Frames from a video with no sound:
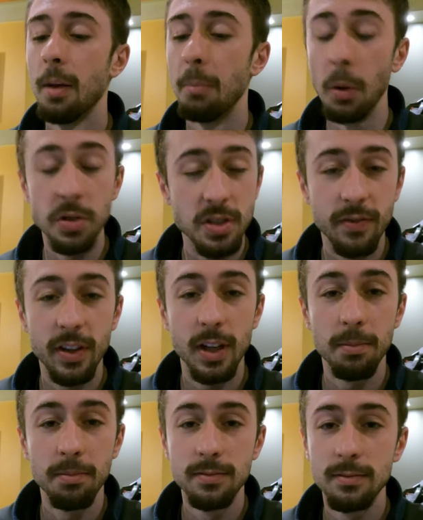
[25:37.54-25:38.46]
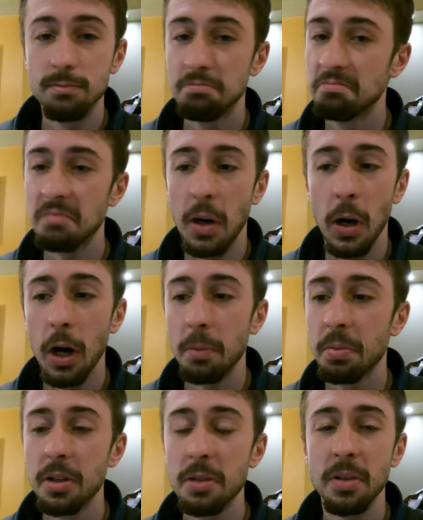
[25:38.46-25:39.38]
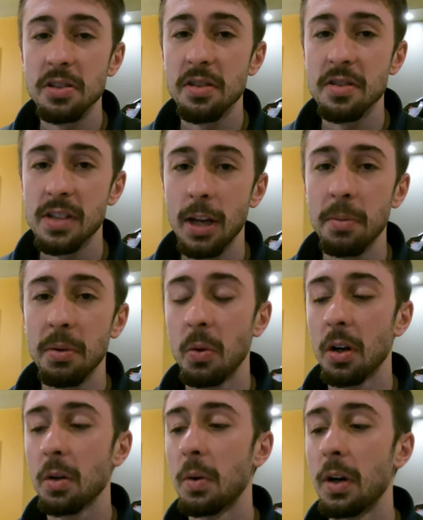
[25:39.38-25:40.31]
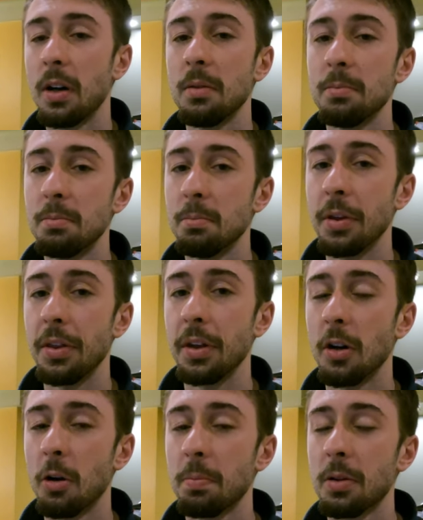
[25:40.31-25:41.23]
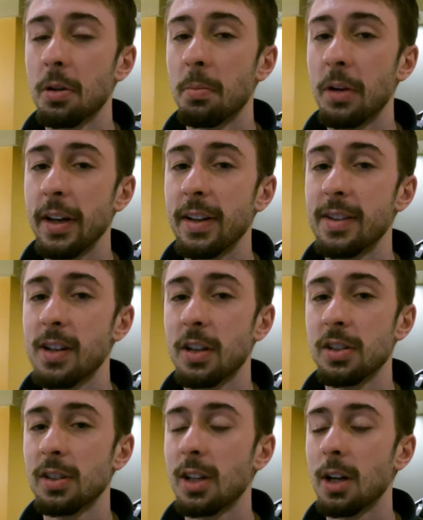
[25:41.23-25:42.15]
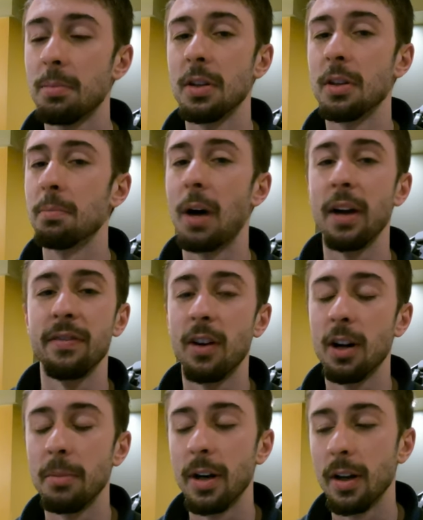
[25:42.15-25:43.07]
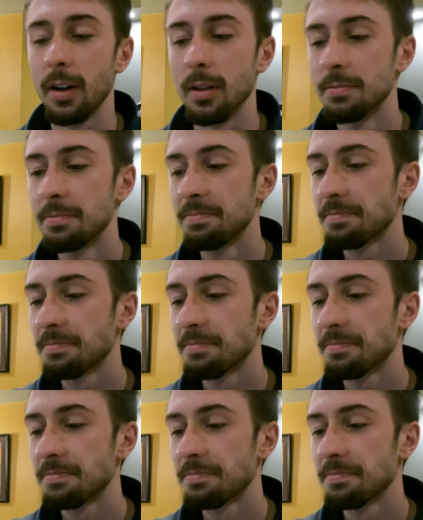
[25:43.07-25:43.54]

most of them are pretty much the same and work well, but the GoPro branded suction cup is by far better.